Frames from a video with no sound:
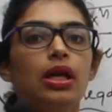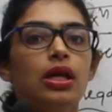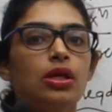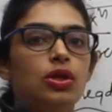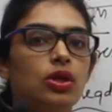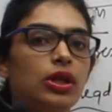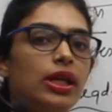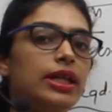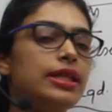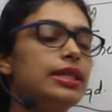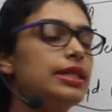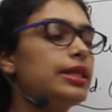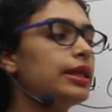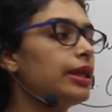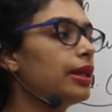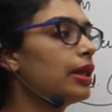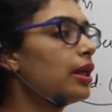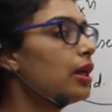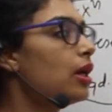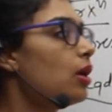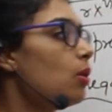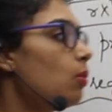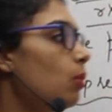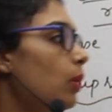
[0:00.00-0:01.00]
So let's see
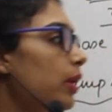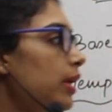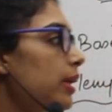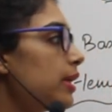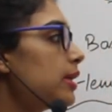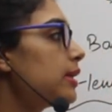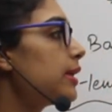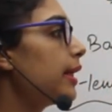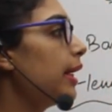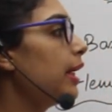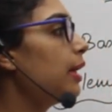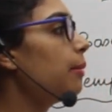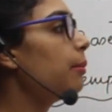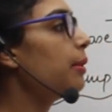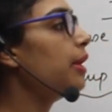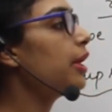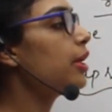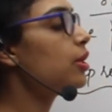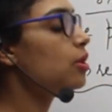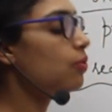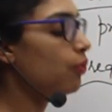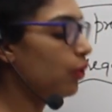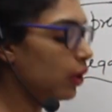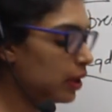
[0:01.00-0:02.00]
what is
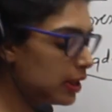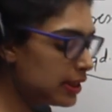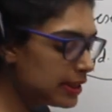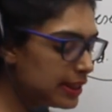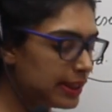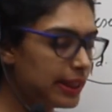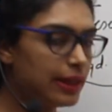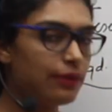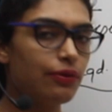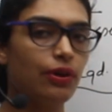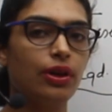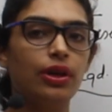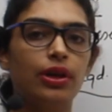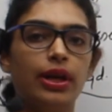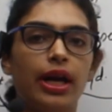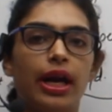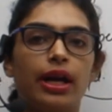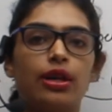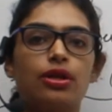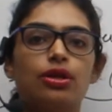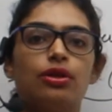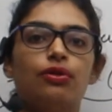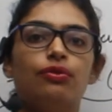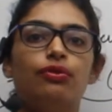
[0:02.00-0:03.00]
elimination, what is even
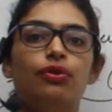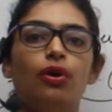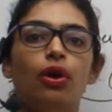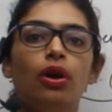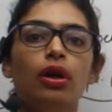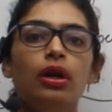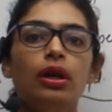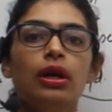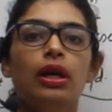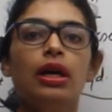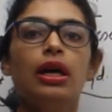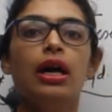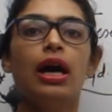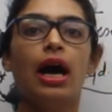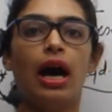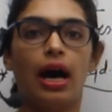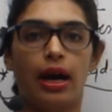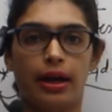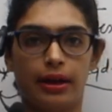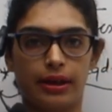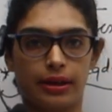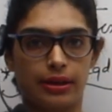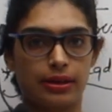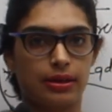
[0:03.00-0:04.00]
reaction for
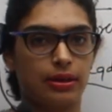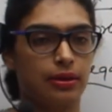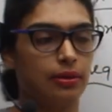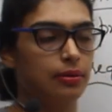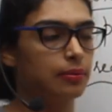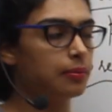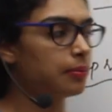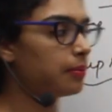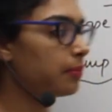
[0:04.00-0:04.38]
Rx.